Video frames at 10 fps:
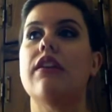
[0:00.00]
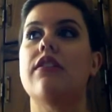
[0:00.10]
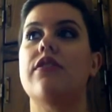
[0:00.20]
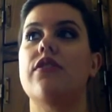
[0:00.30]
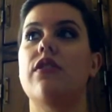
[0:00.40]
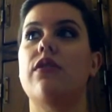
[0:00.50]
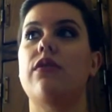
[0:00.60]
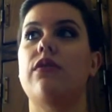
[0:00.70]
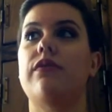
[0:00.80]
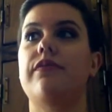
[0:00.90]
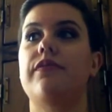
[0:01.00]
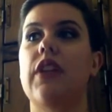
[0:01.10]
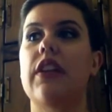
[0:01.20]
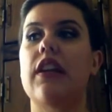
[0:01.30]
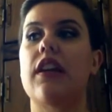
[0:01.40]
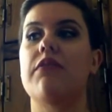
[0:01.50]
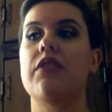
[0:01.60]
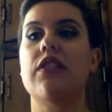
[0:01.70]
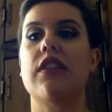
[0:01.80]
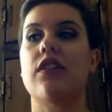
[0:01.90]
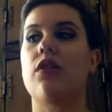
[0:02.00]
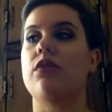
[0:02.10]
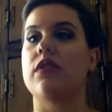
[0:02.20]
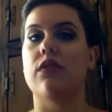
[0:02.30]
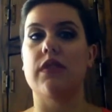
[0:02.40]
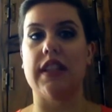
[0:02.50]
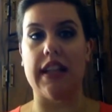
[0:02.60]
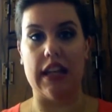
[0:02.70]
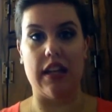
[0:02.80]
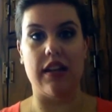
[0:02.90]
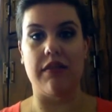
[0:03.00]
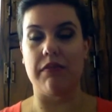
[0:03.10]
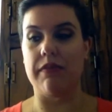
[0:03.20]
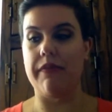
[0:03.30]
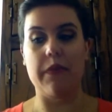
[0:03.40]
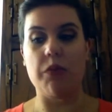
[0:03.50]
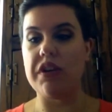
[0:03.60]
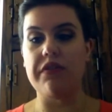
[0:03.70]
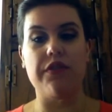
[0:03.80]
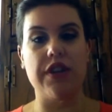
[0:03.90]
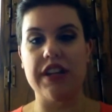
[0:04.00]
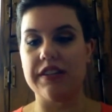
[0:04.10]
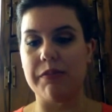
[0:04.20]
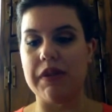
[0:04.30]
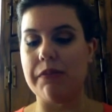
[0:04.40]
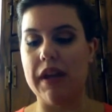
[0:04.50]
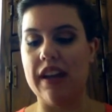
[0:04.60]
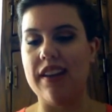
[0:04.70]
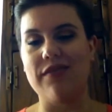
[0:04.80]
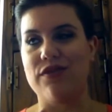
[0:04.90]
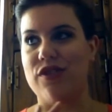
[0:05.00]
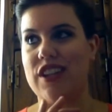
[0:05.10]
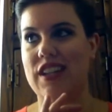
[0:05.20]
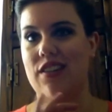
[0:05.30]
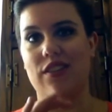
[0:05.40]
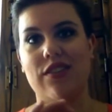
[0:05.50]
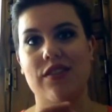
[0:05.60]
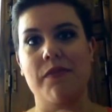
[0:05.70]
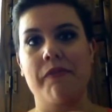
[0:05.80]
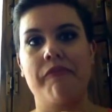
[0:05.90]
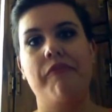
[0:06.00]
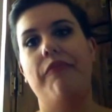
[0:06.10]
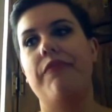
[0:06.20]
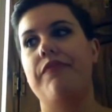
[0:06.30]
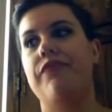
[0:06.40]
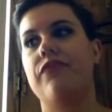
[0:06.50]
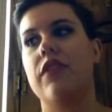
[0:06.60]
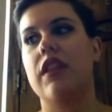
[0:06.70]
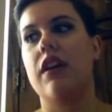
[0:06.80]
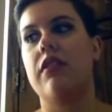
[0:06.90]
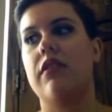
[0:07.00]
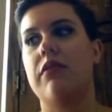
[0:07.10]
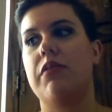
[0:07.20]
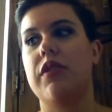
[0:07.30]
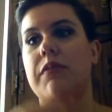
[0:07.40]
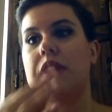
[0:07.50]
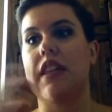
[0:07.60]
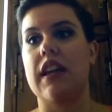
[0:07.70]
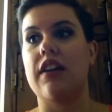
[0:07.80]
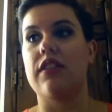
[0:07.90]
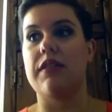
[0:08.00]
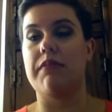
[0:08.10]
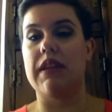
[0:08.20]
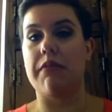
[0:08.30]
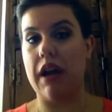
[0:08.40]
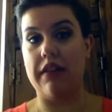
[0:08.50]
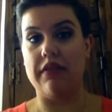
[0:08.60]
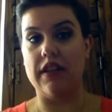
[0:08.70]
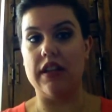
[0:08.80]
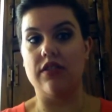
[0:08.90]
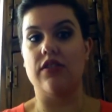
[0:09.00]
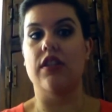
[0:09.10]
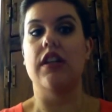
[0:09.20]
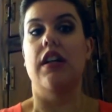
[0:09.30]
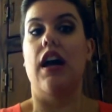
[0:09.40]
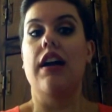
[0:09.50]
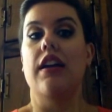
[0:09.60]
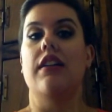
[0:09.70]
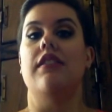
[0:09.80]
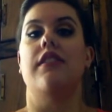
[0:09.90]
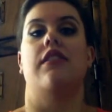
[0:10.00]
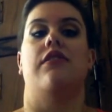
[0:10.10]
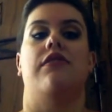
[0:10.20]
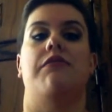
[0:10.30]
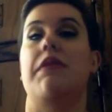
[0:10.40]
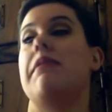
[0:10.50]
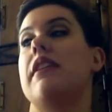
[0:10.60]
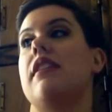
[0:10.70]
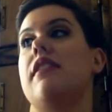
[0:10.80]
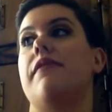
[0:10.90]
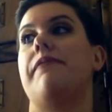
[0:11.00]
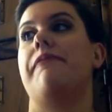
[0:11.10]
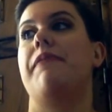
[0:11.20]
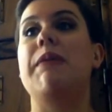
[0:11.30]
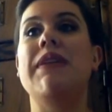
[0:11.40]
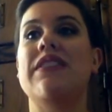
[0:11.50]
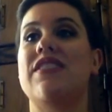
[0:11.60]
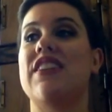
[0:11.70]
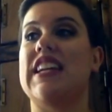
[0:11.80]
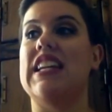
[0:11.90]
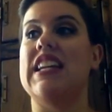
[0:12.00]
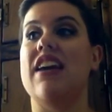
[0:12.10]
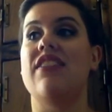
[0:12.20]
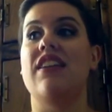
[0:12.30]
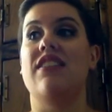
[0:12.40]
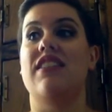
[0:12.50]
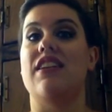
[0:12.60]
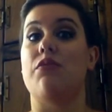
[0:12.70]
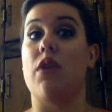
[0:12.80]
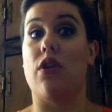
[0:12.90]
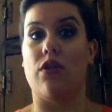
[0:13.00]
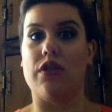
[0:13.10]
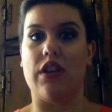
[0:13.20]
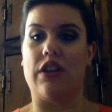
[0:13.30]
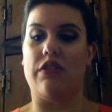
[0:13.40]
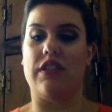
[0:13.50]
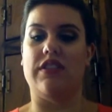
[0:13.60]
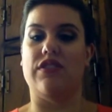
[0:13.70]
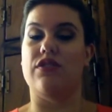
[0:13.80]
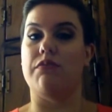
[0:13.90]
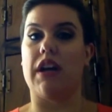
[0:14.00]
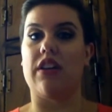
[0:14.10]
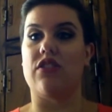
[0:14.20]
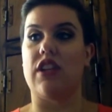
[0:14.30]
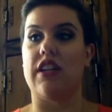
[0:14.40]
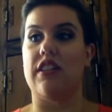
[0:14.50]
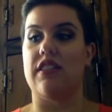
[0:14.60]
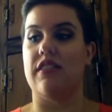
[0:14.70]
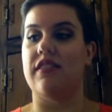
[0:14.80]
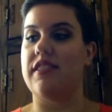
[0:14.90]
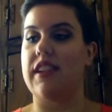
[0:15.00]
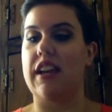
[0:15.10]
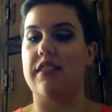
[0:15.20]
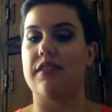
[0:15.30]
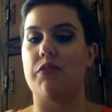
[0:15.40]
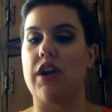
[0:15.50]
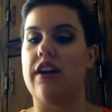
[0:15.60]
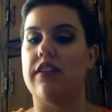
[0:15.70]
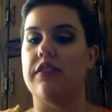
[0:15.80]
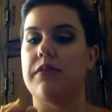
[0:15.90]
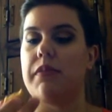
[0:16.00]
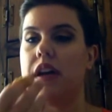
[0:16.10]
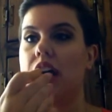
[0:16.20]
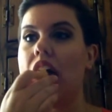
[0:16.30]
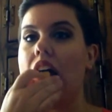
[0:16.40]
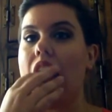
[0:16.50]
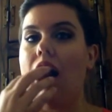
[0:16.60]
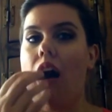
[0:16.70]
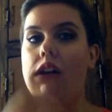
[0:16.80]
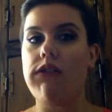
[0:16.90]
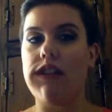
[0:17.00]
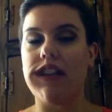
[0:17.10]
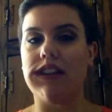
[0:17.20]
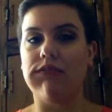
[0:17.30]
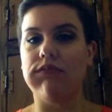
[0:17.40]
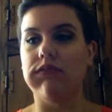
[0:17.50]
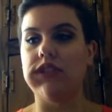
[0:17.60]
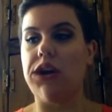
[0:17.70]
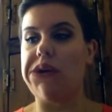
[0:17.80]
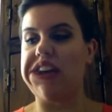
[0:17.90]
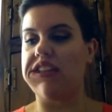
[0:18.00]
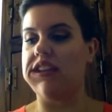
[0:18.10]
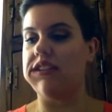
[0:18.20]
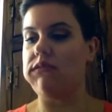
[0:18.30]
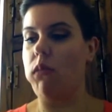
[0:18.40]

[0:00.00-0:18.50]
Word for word: so I think I'm just gonna go as low as I can. I'm um, 140 has been in my head for years. And that puts me in the healthy BMI range. I, you know, maybe maybe I'll start getting down there and think, whoa, you know, this is too much. I need to stay somewhere else. But I think knowing that